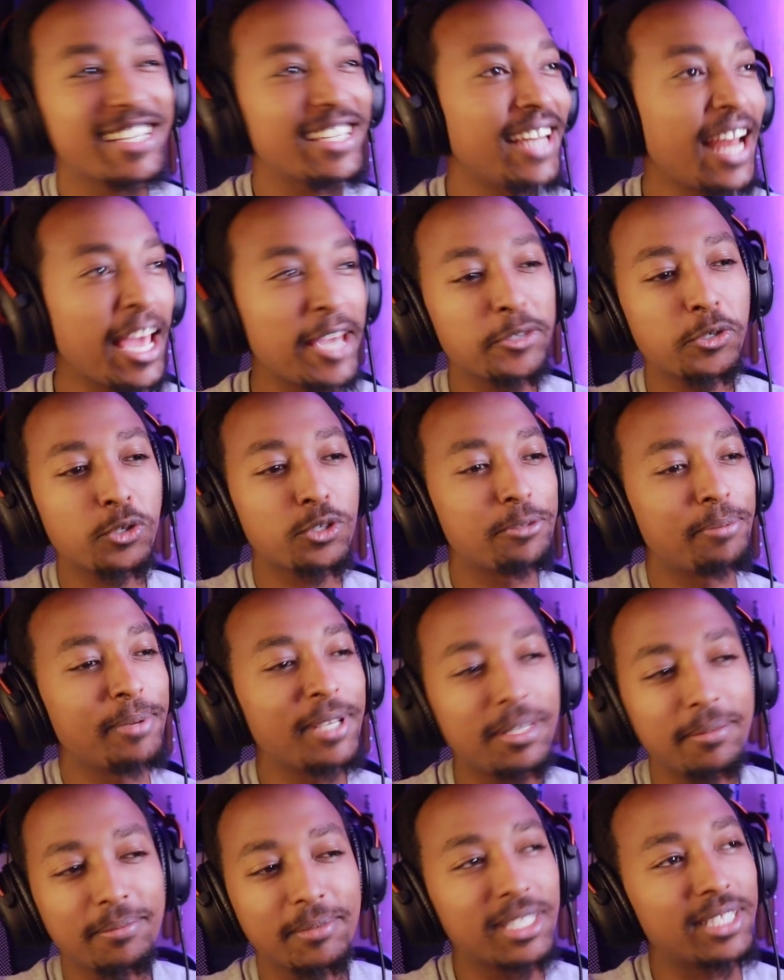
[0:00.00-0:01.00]
Can Aisho
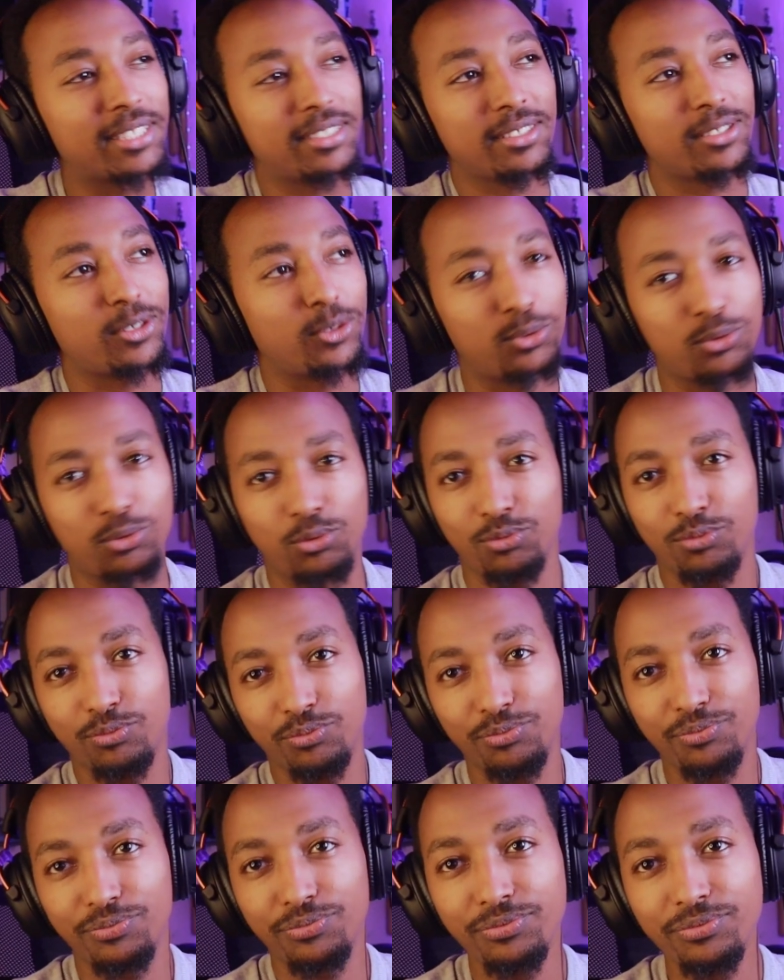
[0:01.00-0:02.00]
Speed murt so?
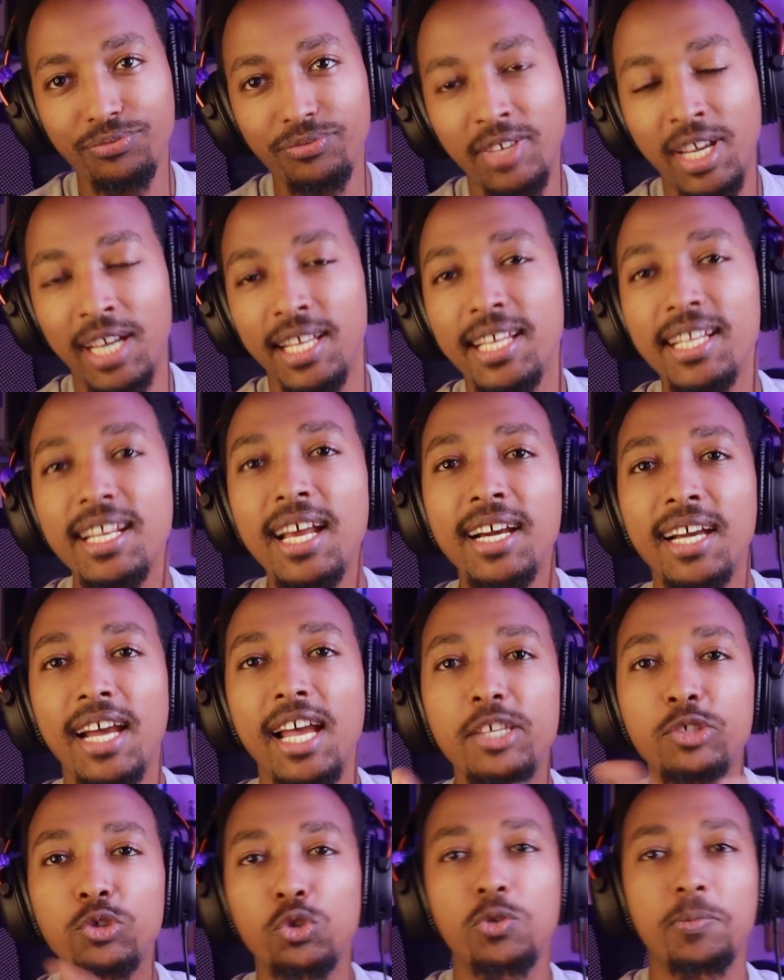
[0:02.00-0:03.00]
Kanina ka
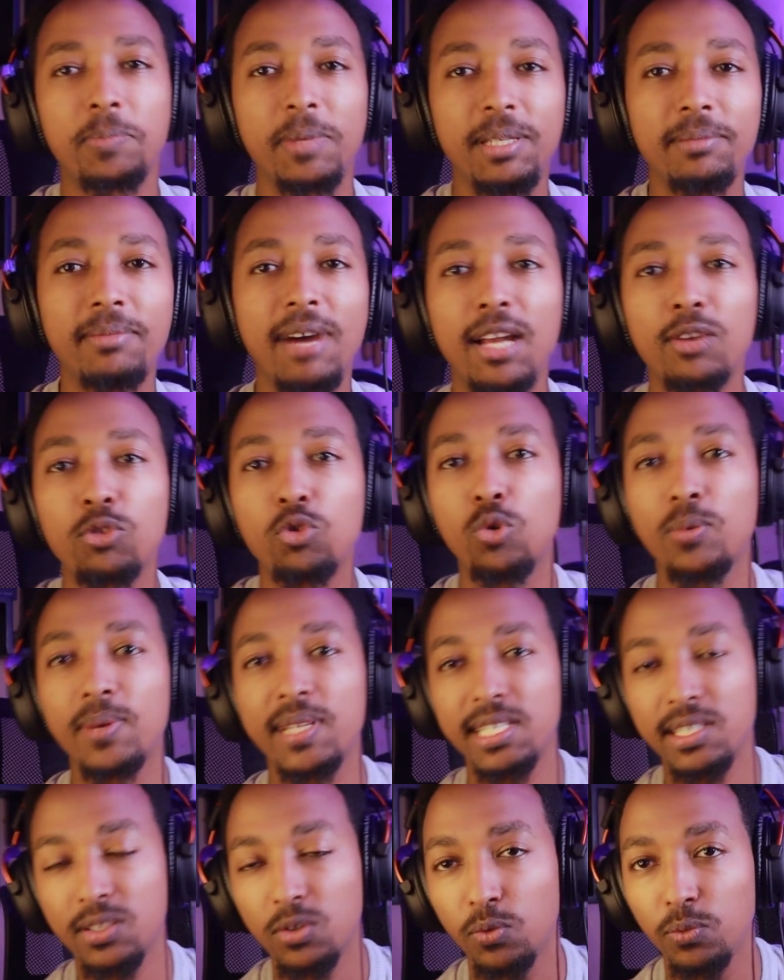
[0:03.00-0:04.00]
Aisho Speed man go
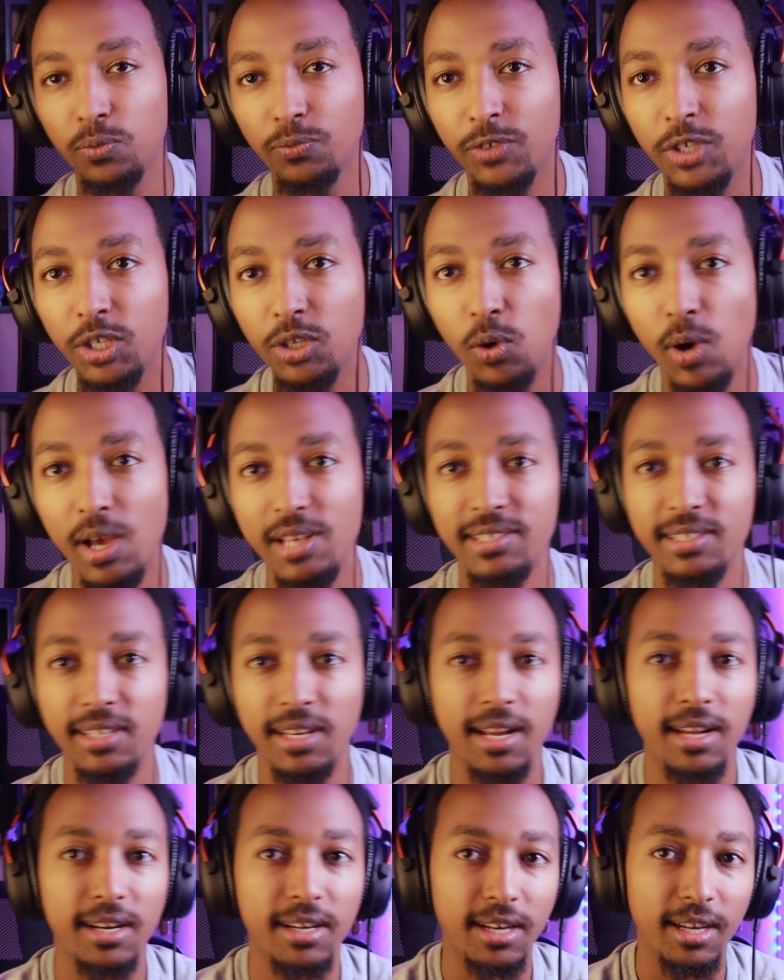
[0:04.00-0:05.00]
with video
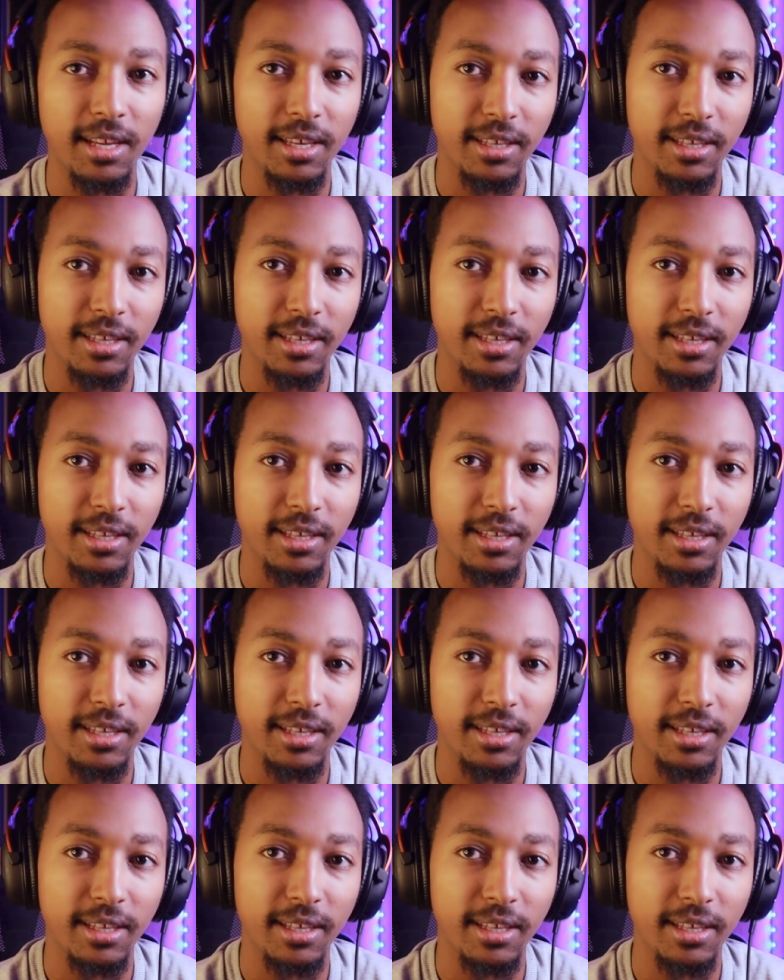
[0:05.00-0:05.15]
asarar.